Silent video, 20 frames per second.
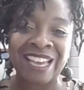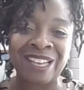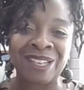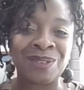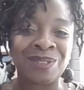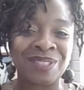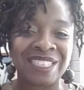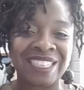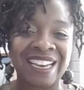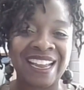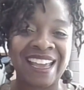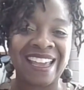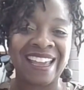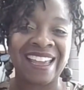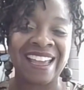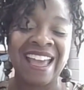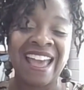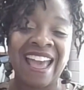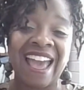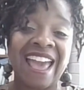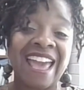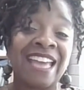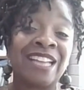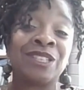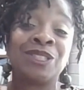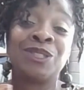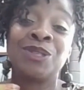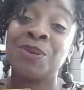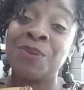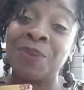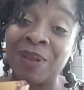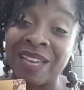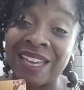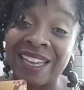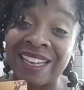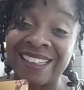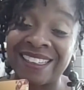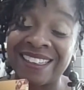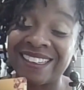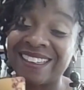thank you today, and do
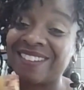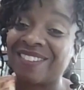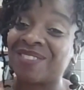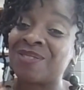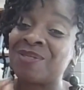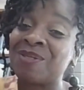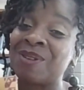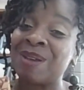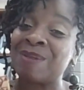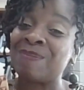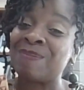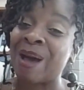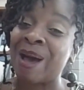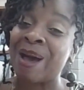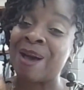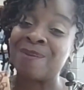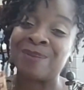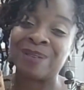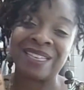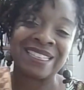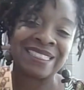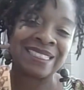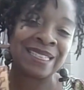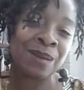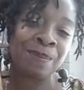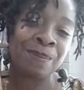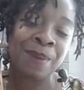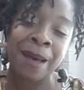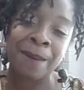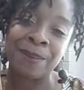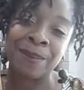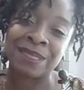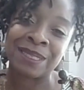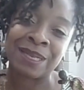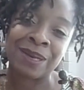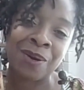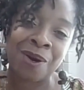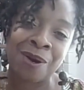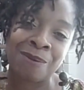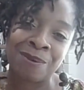it through hip hop, because hip hop is
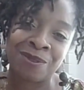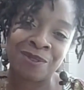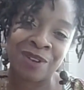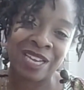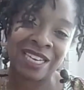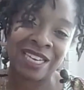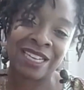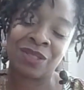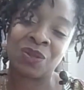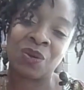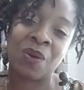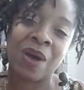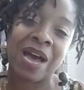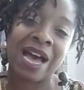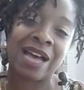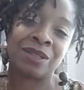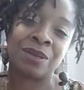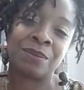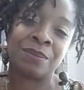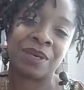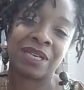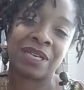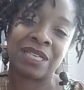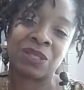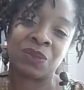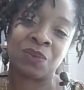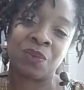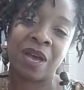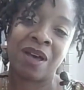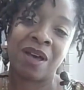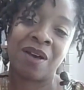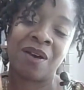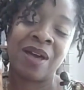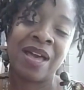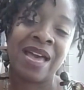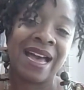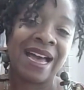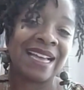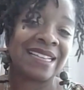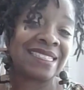incorporated throughout the book as
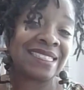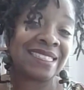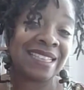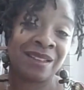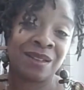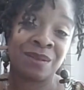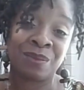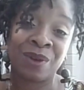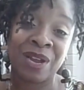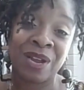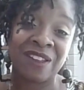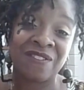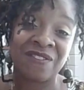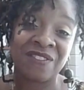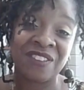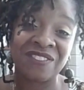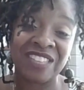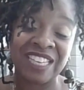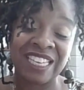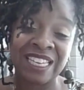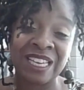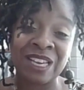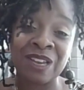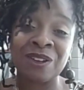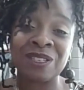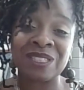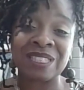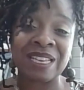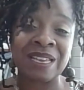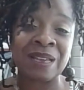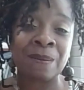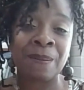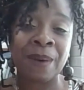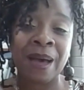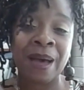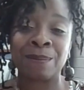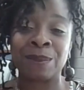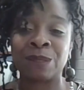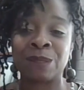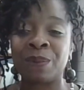well. I celebrated 50 years of hip
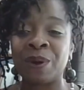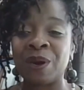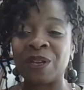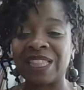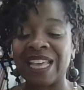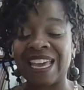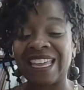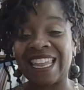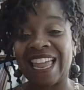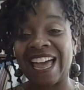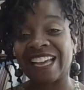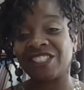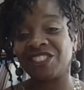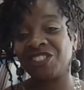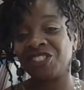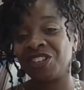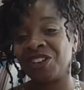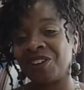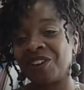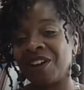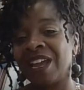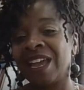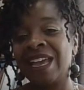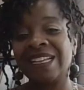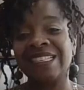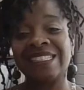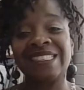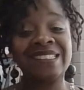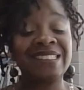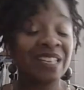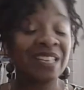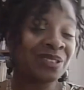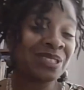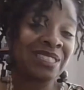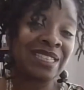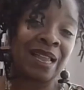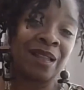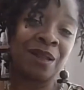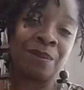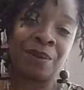hop's birthday last year, still
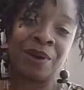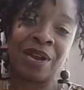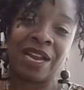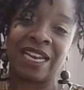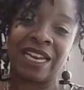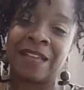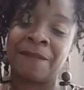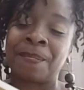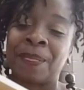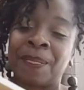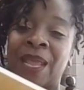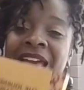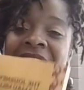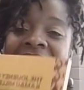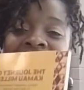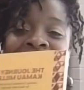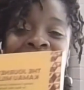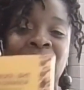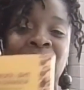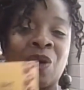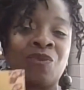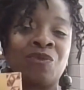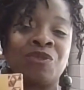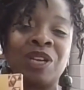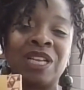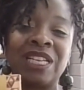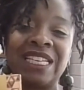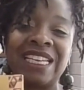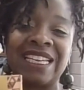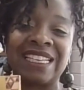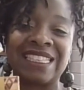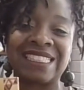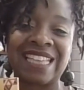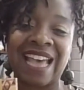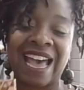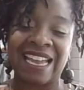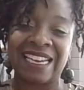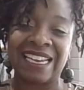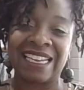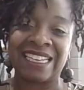celebrating. And so really
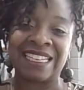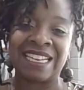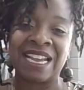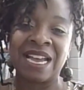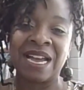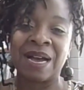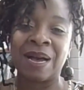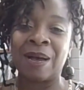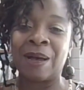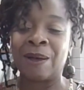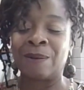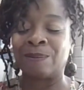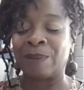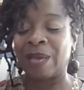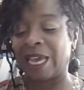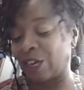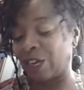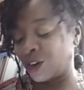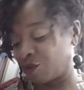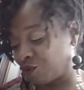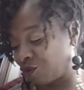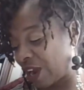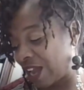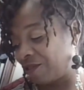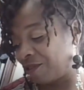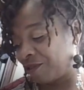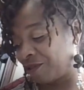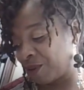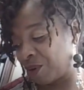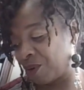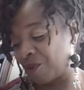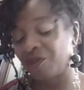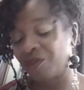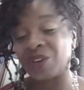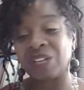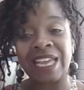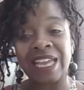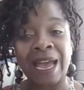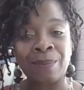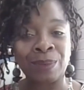excited and grateful
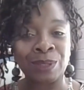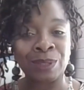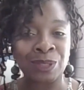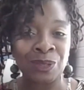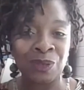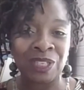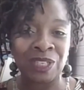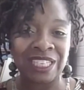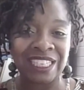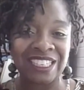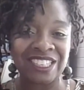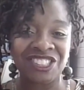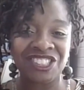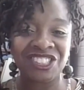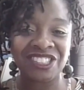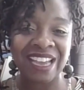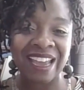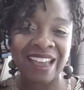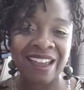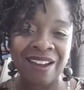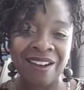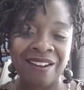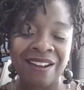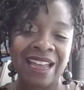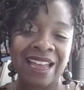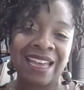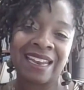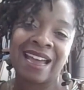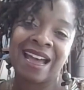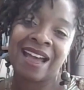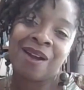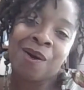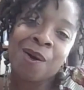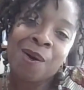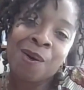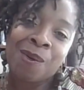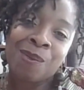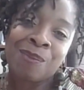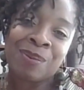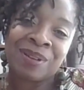for the opportunity to share. And I
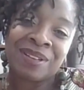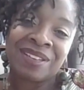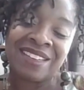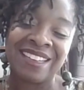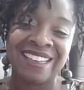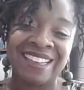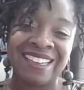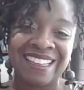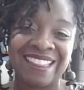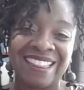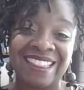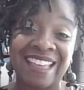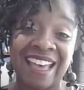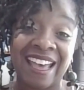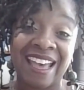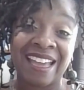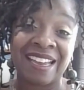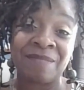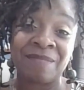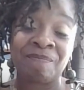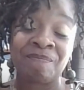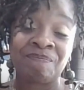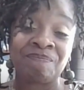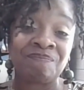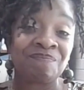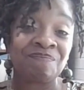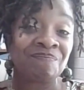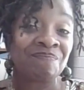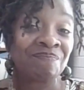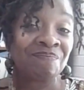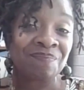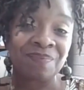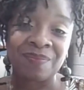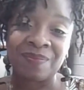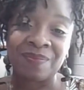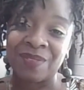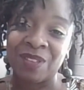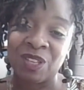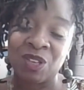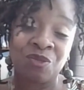hope that
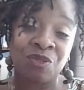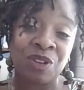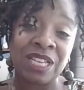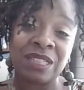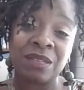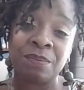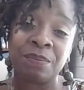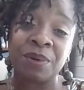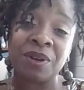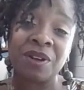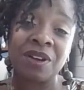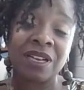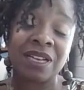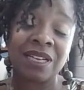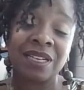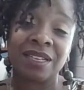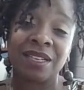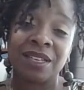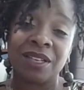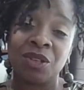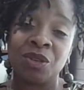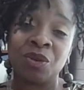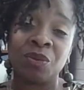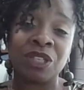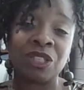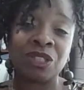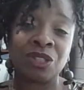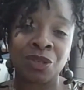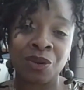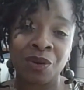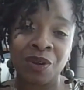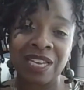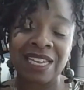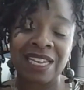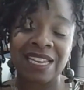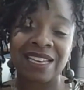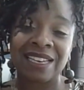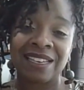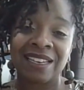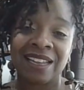you read the book, you enjoy
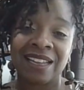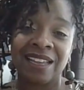it,